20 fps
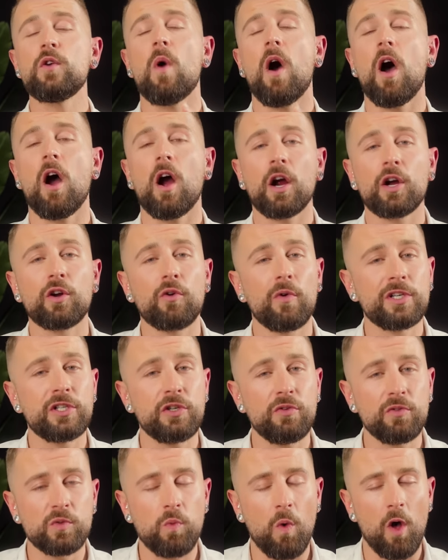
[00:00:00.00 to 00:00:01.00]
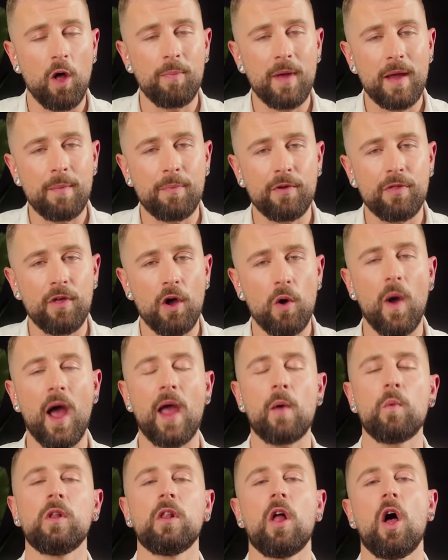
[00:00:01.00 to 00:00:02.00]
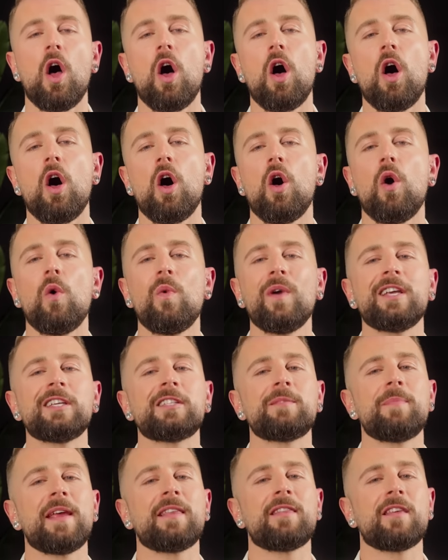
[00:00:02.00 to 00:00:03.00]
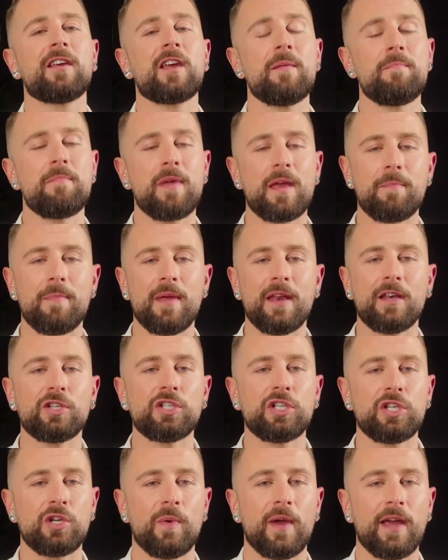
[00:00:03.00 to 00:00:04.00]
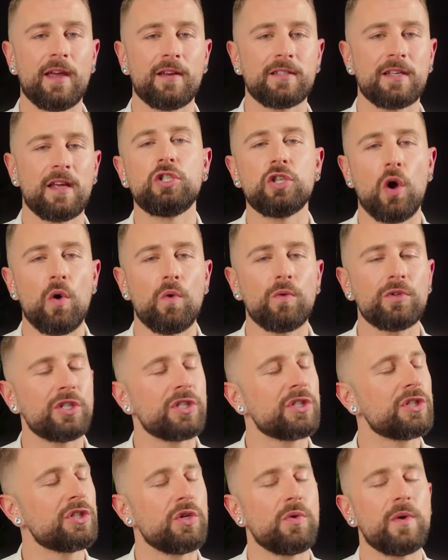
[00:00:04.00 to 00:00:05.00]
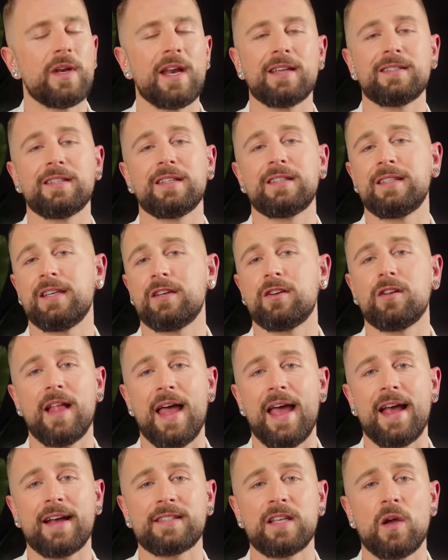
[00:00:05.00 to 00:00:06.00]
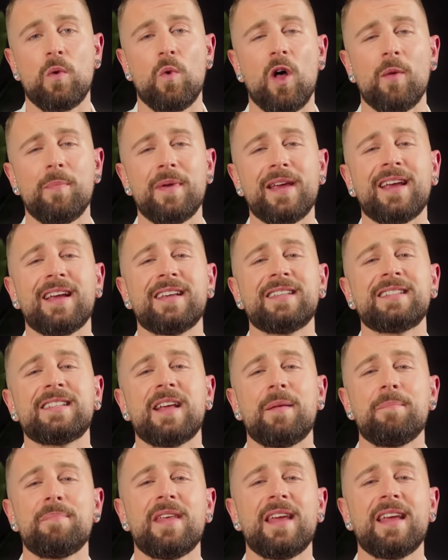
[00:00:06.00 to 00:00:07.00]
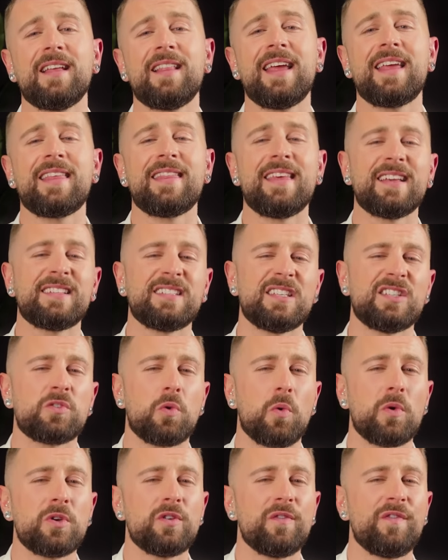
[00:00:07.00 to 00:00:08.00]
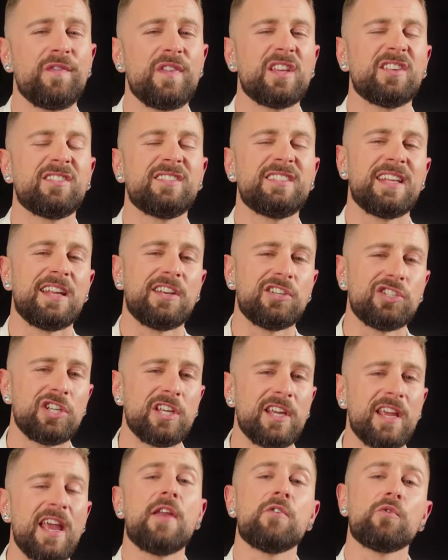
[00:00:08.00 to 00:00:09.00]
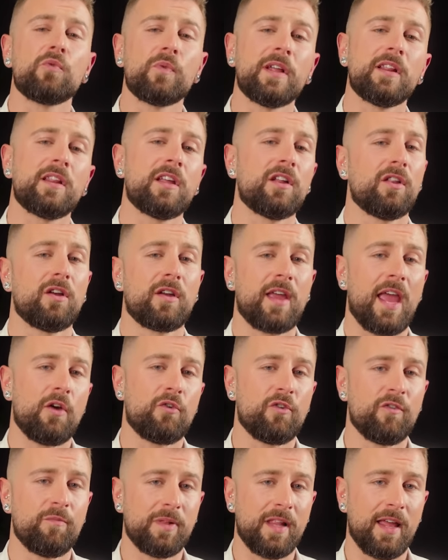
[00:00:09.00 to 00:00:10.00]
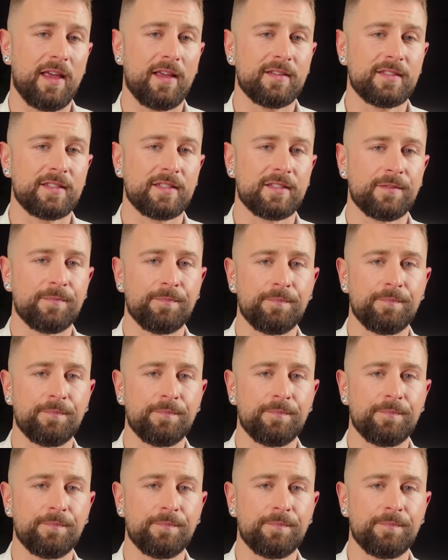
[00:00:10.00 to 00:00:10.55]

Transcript: you are going to use wallpaper though, I will always make the commitment to it. Don't just do it as a single accent wall because something like this is going to feel dingy and really look out of place.